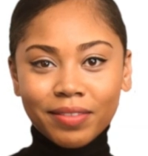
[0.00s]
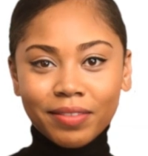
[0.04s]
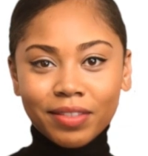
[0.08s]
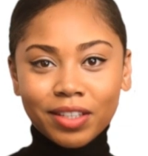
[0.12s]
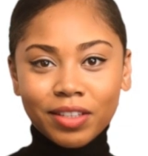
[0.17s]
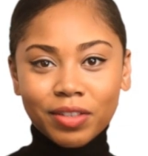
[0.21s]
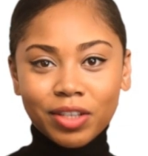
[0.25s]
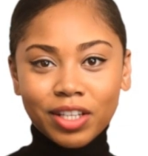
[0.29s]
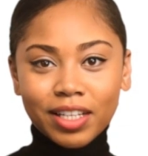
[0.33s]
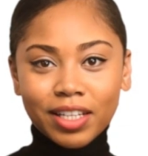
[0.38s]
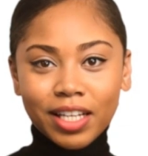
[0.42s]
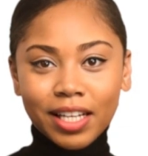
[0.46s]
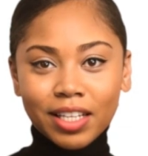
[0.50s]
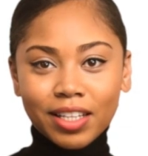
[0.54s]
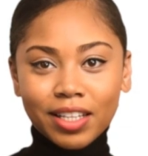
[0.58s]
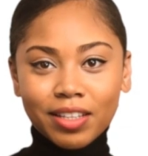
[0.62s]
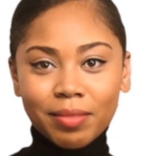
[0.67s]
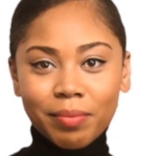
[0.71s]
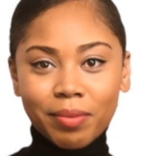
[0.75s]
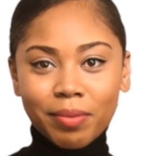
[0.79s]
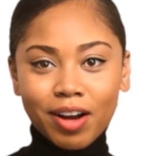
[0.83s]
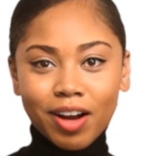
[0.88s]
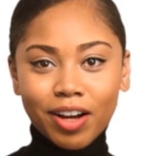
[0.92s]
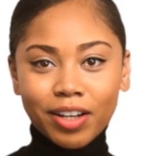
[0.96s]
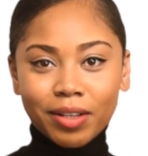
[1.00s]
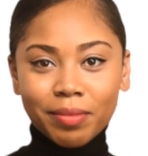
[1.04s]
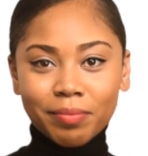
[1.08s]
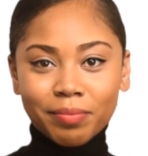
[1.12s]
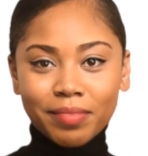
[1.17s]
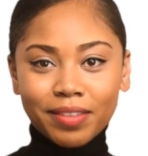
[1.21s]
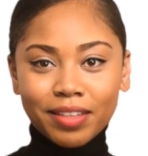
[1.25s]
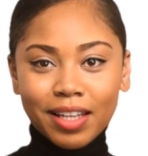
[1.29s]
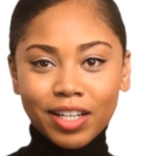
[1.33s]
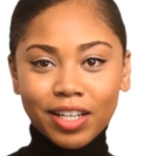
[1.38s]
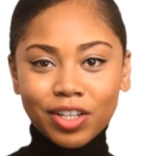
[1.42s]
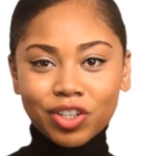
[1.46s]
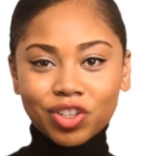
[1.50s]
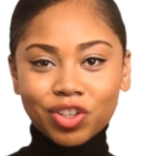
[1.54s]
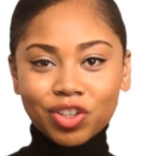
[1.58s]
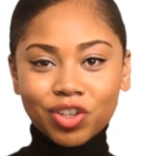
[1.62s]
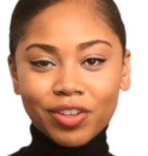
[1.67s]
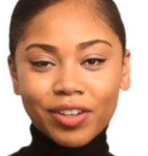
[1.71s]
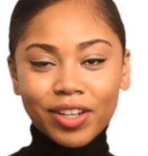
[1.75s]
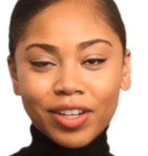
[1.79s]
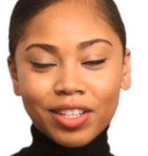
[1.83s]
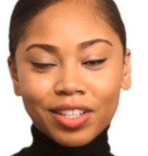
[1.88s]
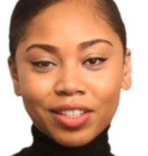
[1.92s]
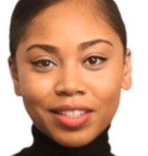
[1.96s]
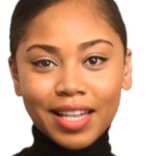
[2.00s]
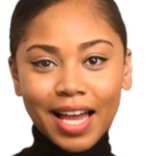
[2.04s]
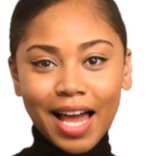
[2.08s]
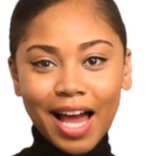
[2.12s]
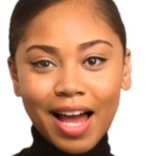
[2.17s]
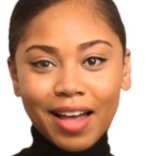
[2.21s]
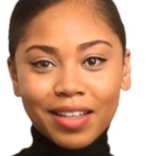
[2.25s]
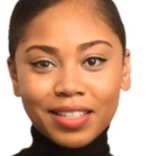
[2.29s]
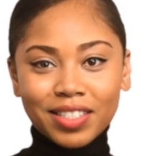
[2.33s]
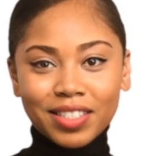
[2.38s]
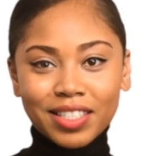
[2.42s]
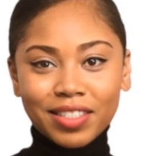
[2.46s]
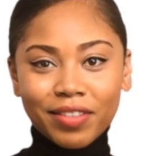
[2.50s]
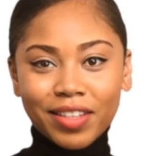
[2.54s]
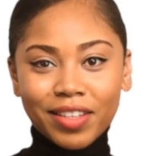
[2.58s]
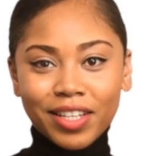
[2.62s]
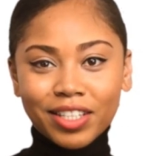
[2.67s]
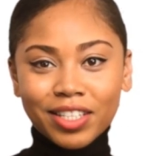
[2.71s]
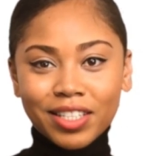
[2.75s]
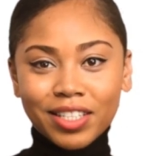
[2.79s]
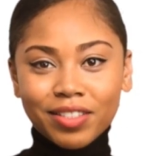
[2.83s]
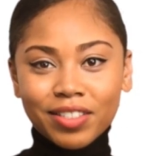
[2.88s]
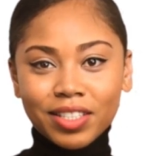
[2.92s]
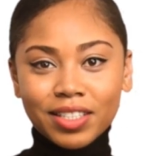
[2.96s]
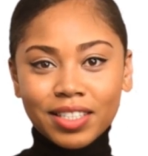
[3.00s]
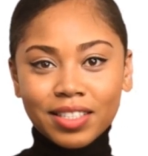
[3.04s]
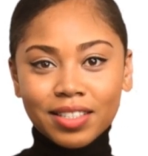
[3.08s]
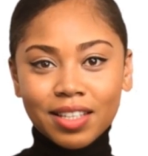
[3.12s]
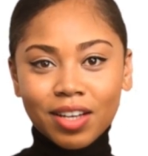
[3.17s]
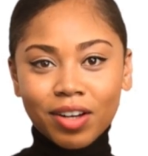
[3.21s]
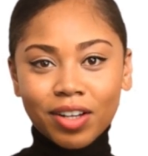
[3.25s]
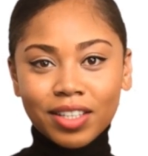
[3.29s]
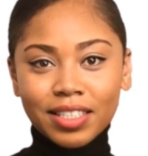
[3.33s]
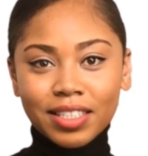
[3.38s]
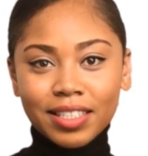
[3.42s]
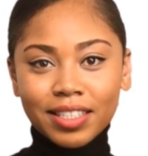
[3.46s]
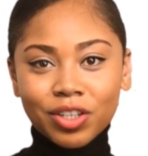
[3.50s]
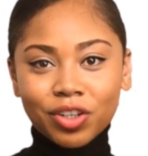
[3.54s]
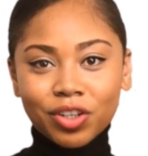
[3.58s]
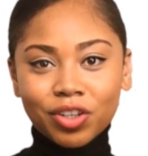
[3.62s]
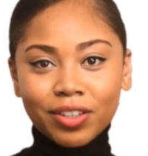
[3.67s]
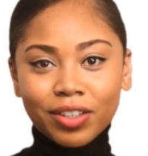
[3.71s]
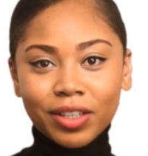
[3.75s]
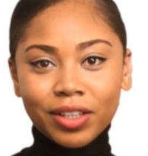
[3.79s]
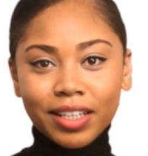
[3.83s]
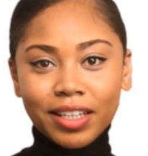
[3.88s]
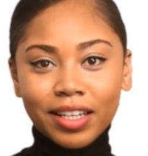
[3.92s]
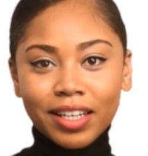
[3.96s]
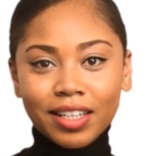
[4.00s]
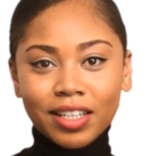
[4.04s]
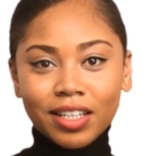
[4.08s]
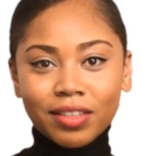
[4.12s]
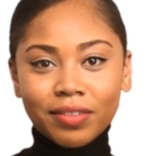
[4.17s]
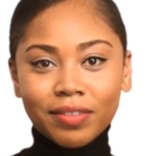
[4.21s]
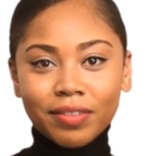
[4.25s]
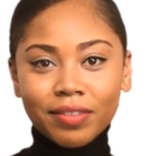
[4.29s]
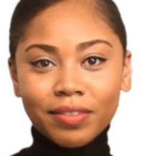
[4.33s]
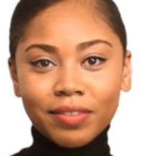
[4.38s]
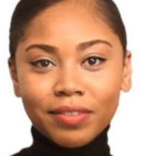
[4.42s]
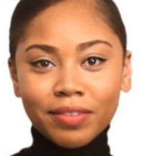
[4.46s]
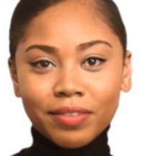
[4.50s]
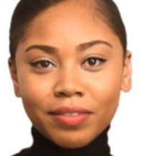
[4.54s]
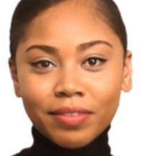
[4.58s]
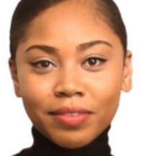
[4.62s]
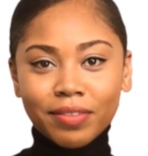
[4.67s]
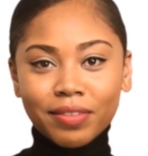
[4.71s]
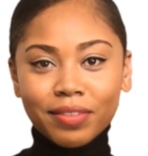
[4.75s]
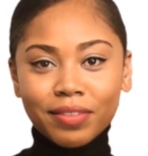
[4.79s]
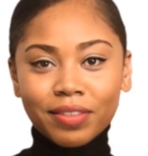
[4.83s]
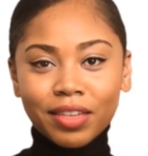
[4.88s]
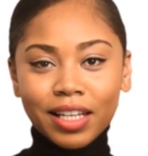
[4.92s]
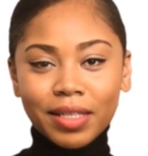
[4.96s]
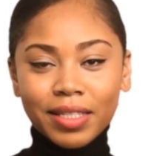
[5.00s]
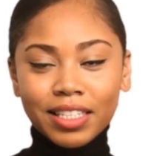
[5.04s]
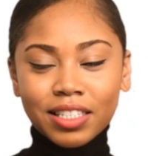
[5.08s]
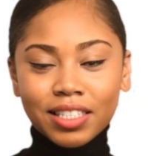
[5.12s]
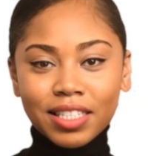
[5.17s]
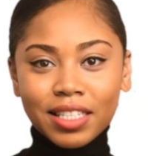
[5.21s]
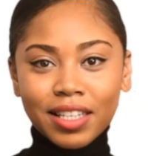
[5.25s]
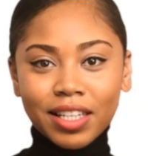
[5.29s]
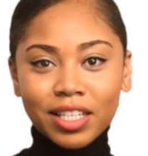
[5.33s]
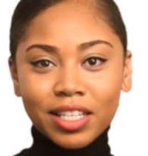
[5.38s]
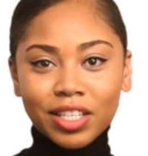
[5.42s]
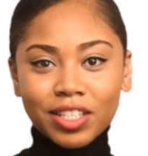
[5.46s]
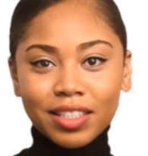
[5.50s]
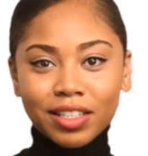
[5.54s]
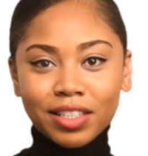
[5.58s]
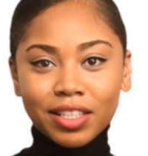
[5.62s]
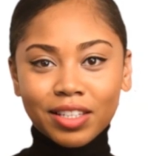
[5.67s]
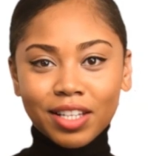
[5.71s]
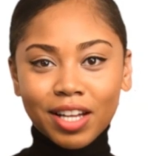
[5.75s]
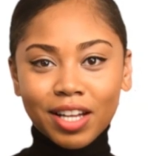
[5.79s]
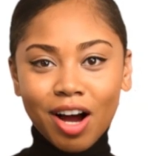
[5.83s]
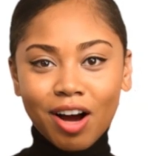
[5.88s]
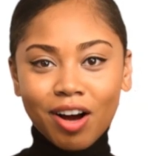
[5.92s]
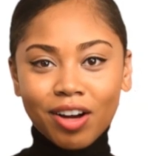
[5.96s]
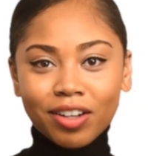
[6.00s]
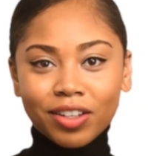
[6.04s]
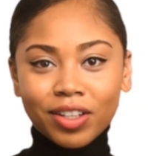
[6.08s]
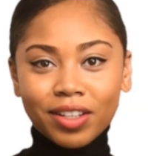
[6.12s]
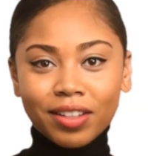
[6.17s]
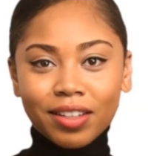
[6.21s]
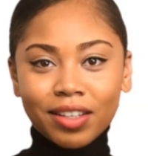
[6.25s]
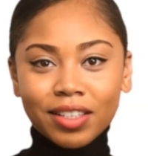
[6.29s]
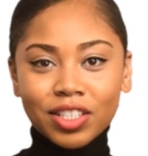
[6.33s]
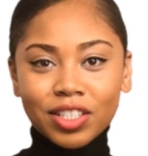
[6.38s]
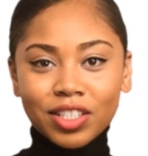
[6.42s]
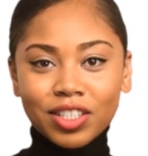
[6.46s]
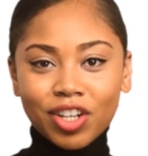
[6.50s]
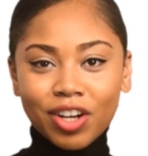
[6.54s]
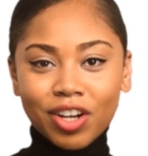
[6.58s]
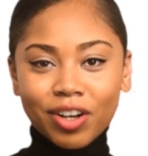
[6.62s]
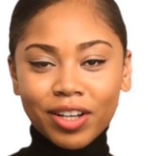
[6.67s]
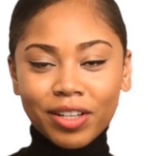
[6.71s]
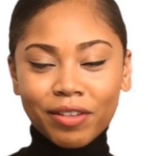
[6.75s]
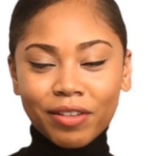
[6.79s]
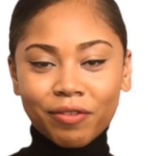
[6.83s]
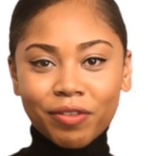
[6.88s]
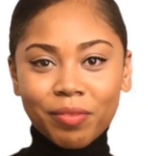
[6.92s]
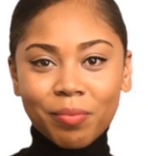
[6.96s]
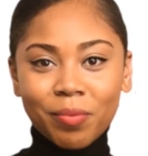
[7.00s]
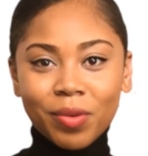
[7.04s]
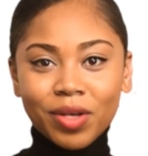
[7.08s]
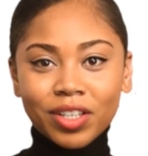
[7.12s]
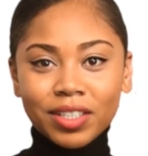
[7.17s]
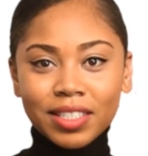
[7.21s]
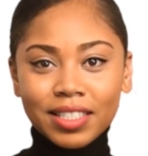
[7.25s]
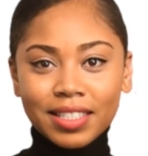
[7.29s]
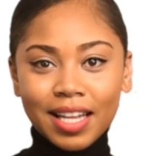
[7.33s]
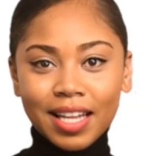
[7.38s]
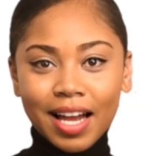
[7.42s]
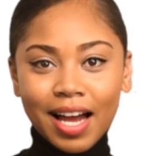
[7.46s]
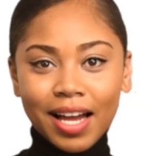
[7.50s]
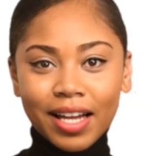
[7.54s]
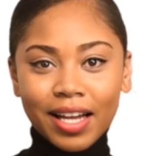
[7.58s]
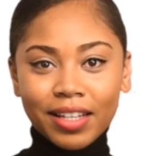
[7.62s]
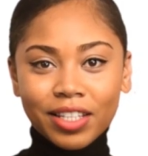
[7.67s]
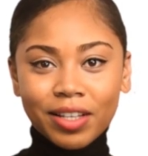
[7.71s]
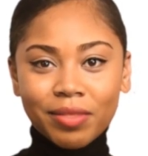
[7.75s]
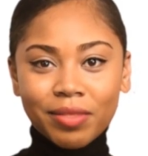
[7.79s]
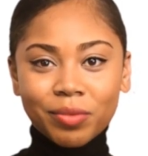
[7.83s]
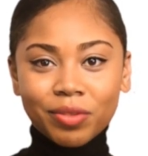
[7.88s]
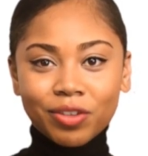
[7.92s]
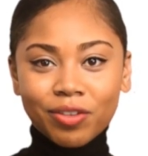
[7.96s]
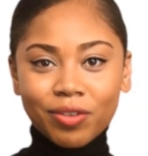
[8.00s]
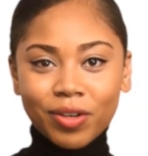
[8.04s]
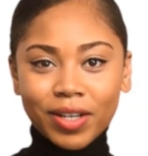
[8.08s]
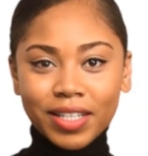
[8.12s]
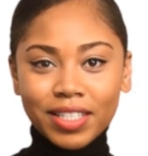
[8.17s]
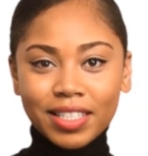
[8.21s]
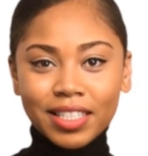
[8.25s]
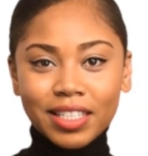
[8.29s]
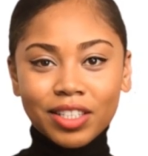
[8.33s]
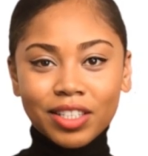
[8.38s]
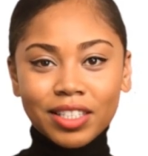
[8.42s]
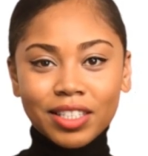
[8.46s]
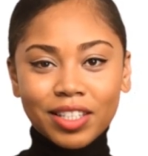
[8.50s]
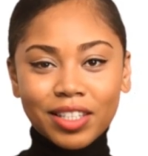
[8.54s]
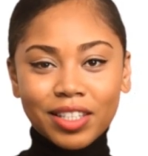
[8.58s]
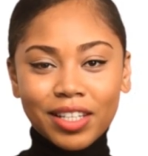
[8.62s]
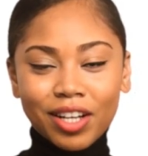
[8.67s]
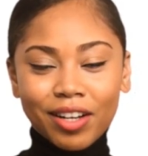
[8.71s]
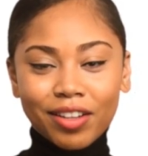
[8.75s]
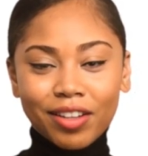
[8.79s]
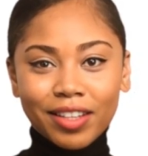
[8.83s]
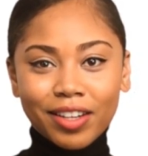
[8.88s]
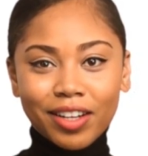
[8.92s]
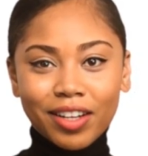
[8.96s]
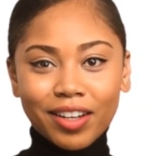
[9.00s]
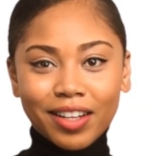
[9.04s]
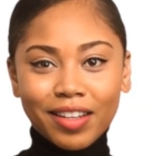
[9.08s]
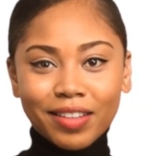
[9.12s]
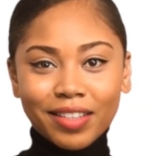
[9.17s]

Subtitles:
Begin at the bottom, ensuring the tabs fit into the slot securely. Continue to the top, starting from one side and progressing to the other.